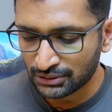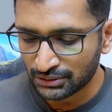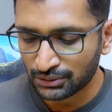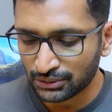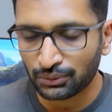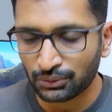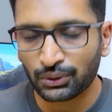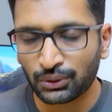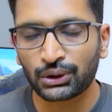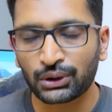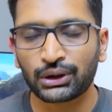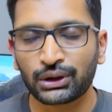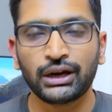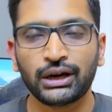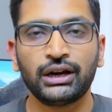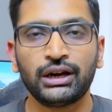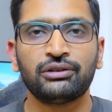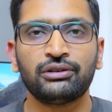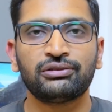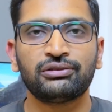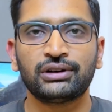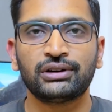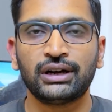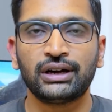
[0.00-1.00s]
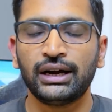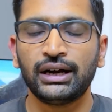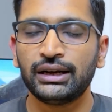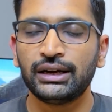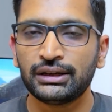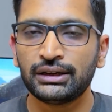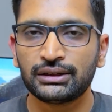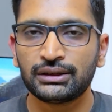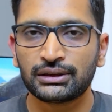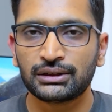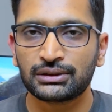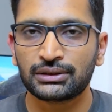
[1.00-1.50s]
So what kind of
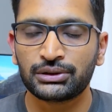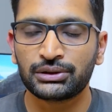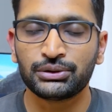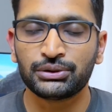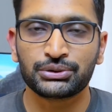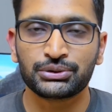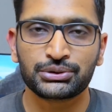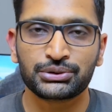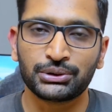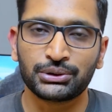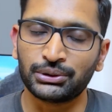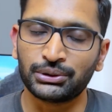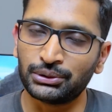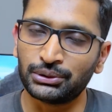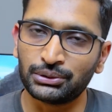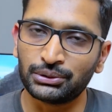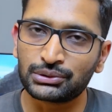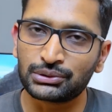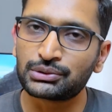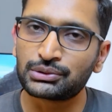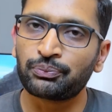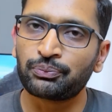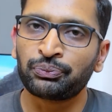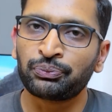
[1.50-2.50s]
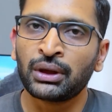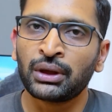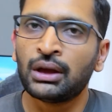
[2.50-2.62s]
editor you should use?